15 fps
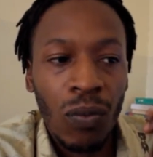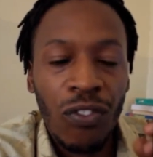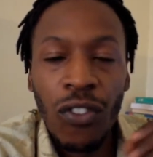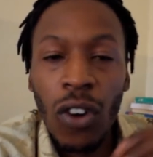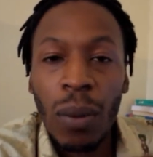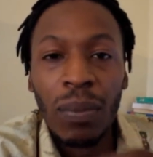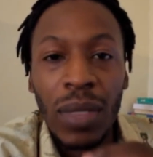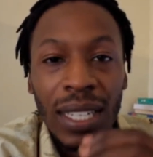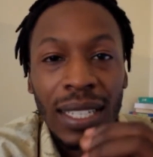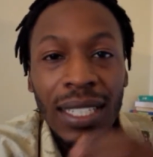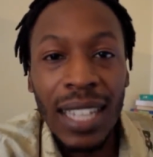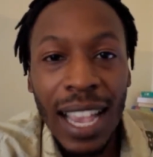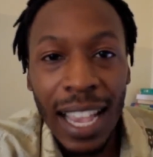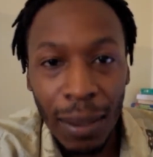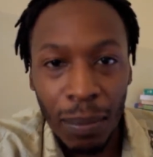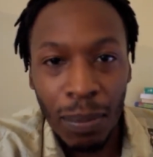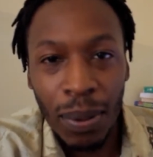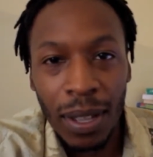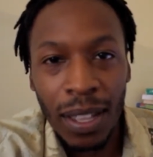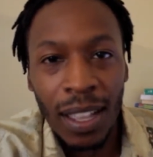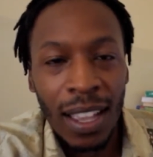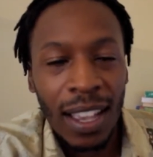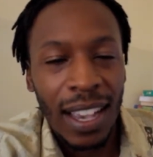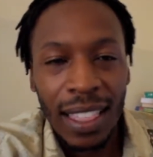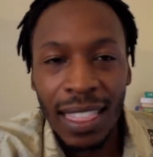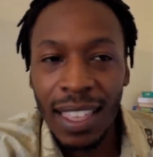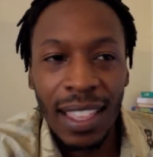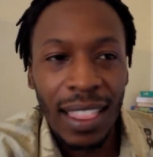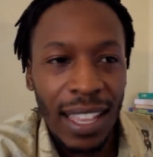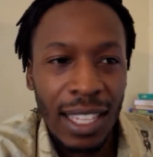from the tape, I
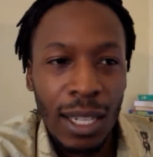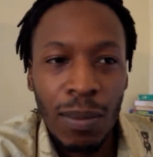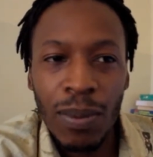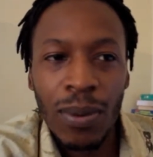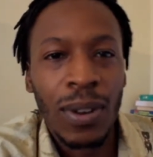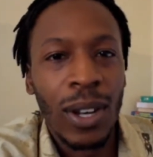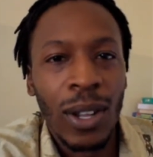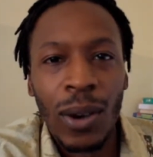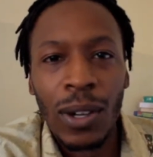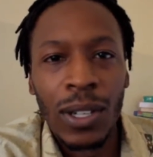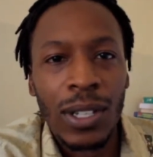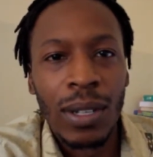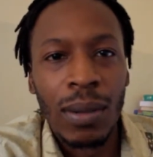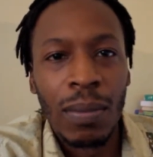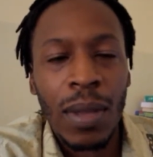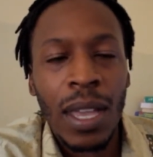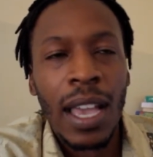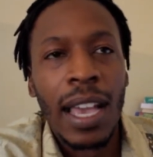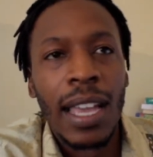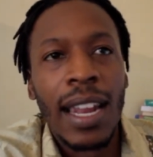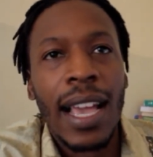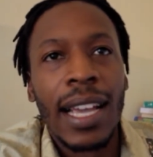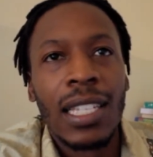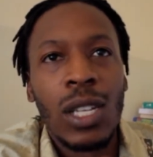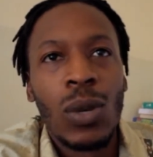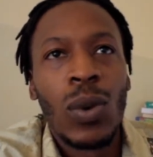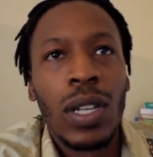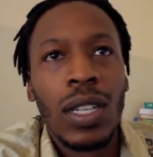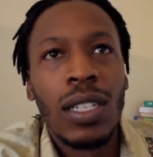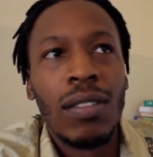think that's pretty awesome, and I actually
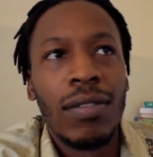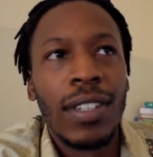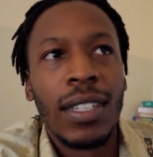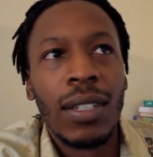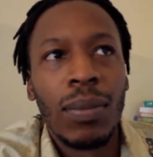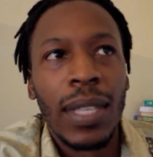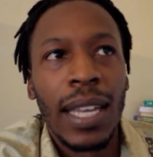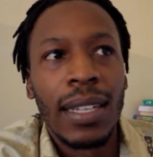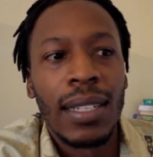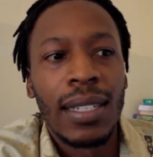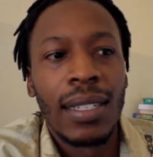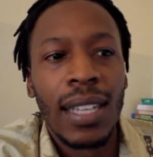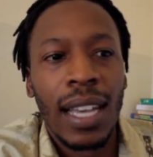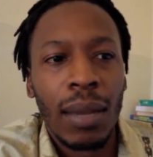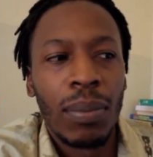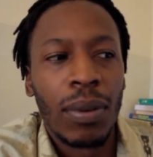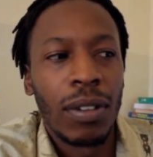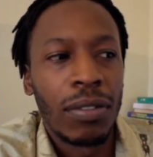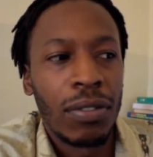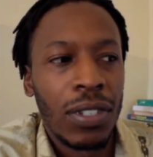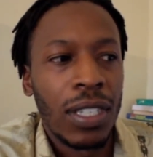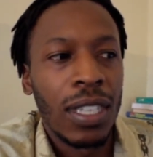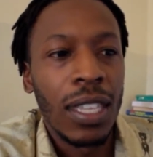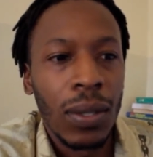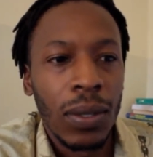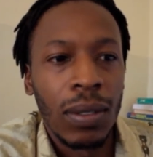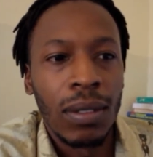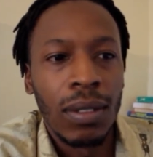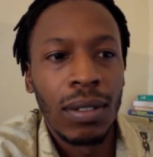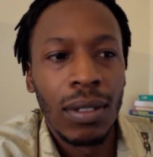want to develop that type of skill.
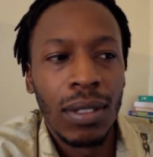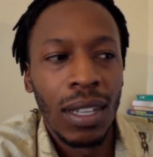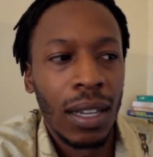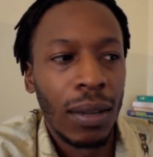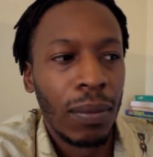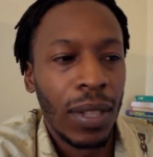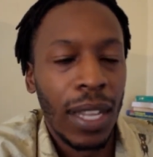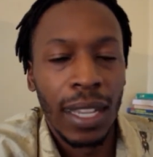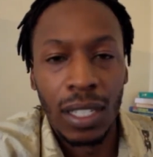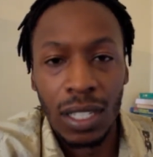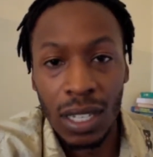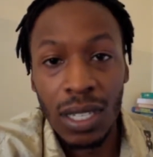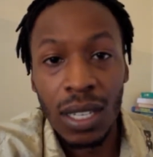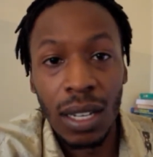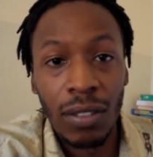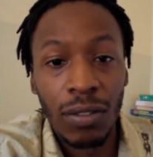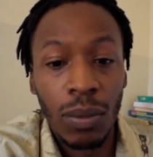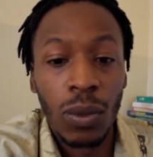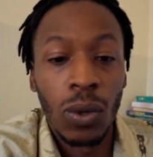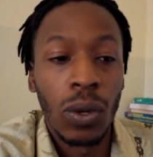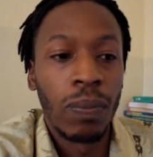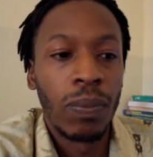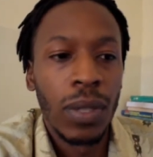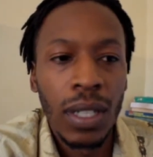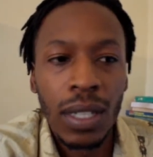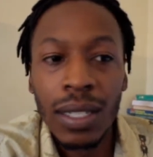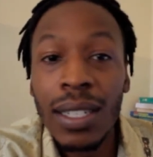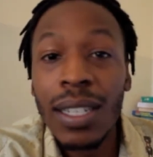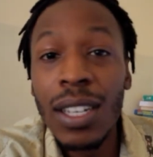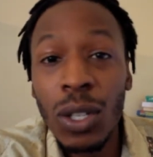Like Jesse Livermore
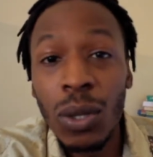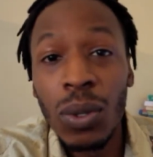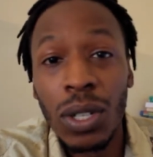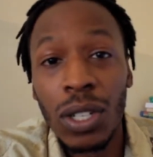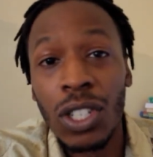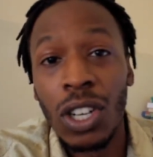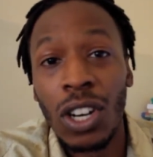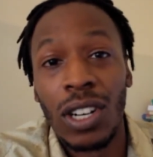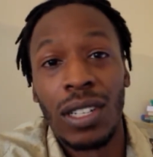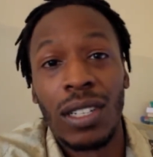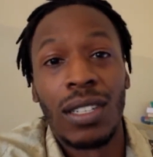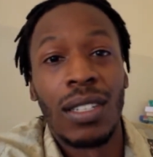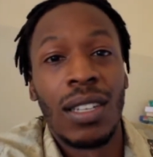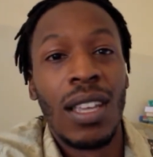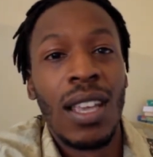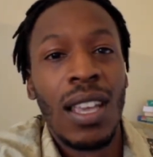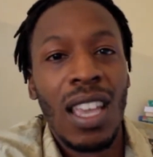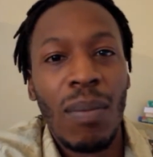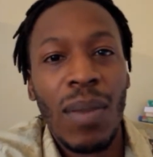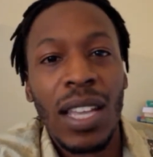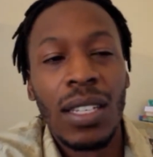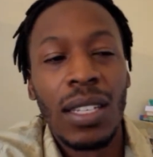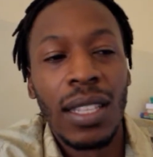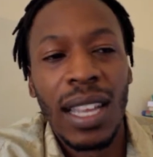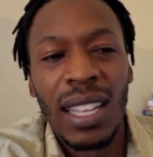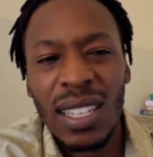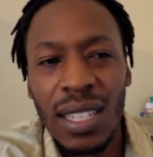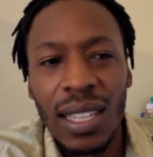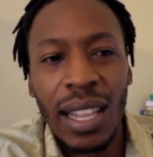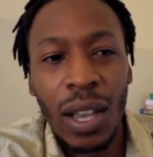didn't use a chart. Imagine that.
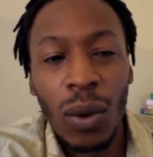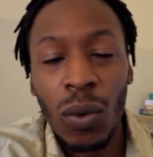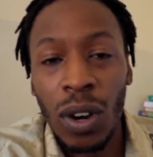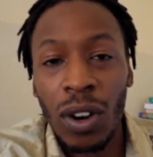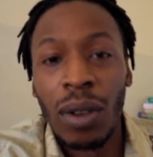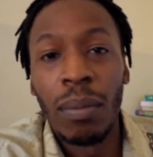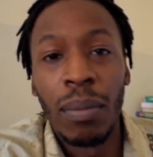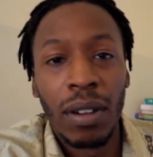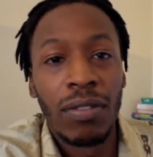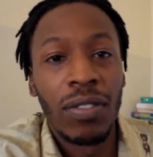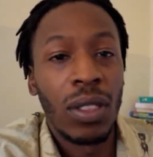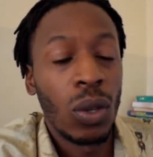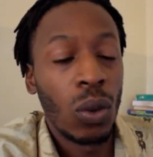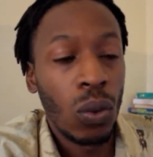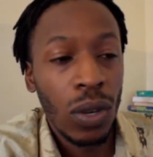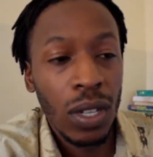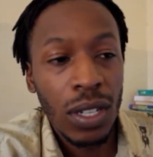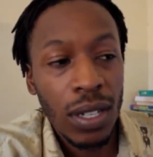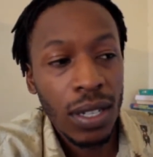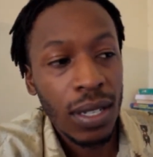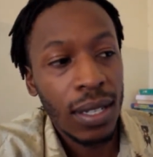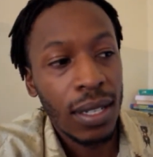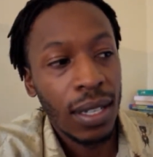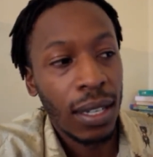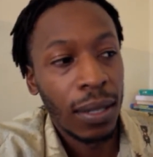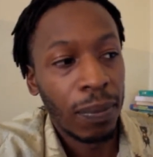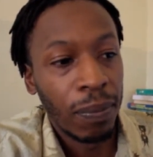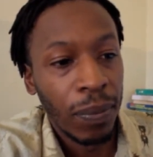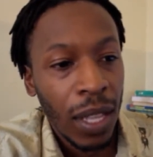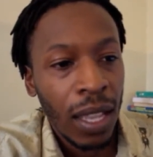Just like Warren Buffett, the richest
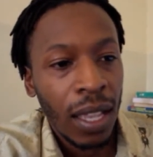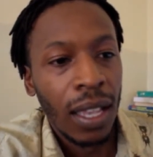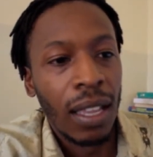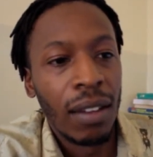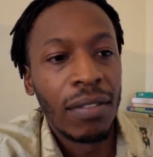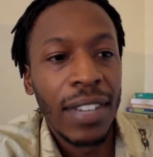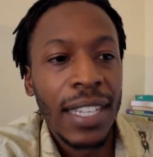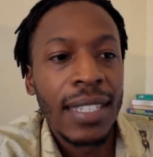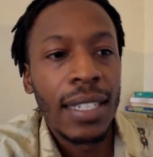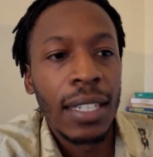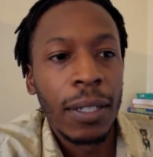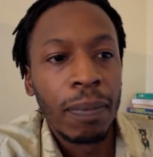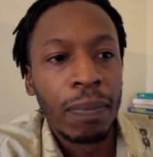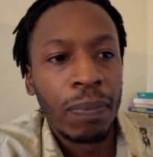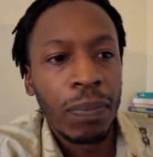investor,